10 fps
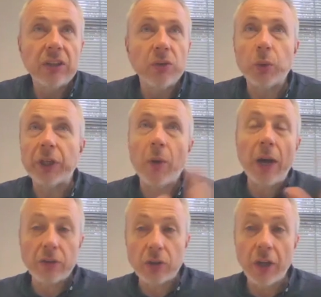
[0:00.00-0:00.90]
we go
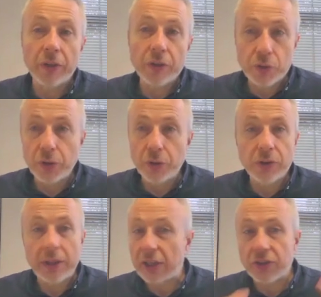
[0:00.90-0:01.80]
out and hunt the truth,
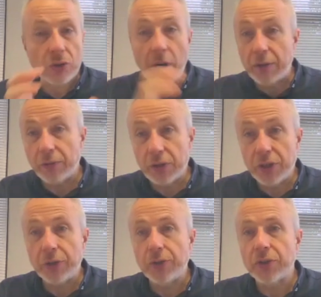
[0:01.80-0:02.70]
and that's great for
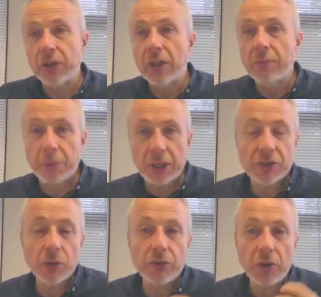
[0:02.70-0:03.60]
news, but it's
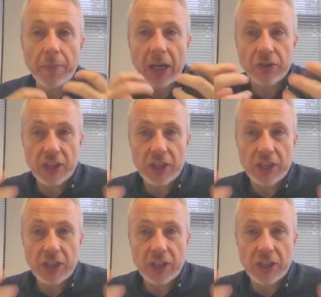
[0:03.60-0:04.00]
also about